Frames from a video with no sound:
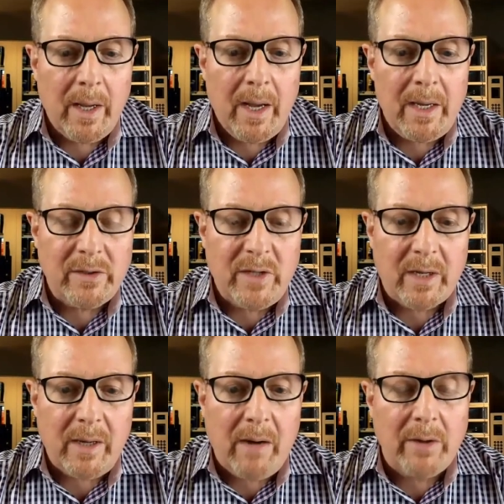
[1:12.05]
And as
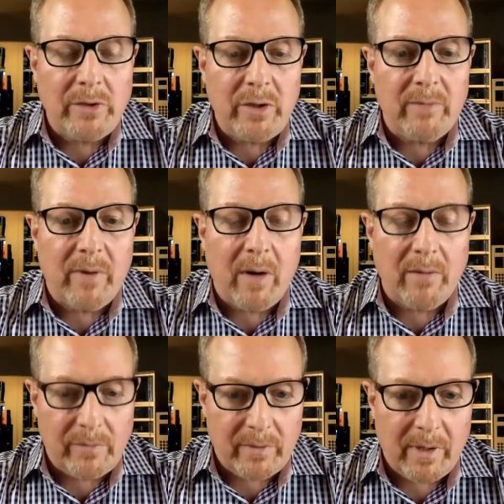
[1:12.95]
technology
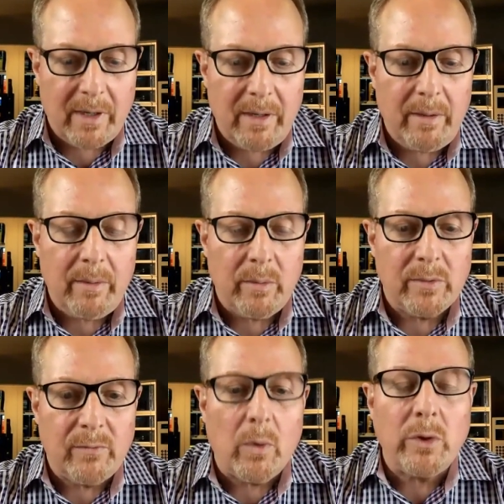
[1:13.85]
evolved, I
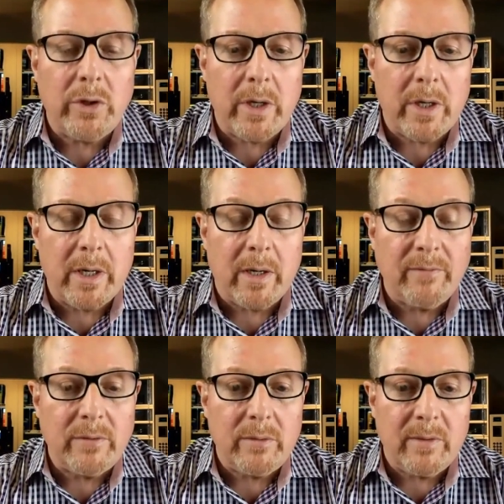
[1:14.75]
was fortunate
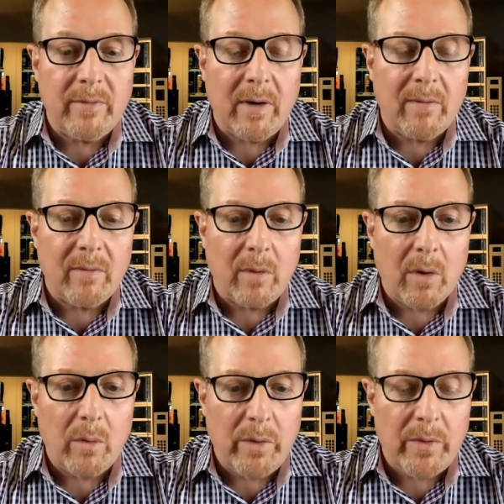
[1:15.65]
enough to evolve
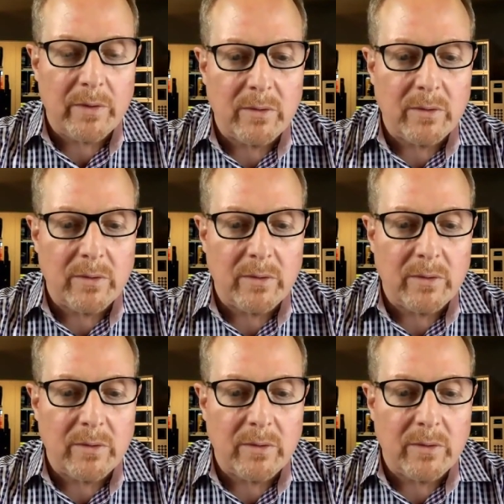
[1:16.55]
along with it.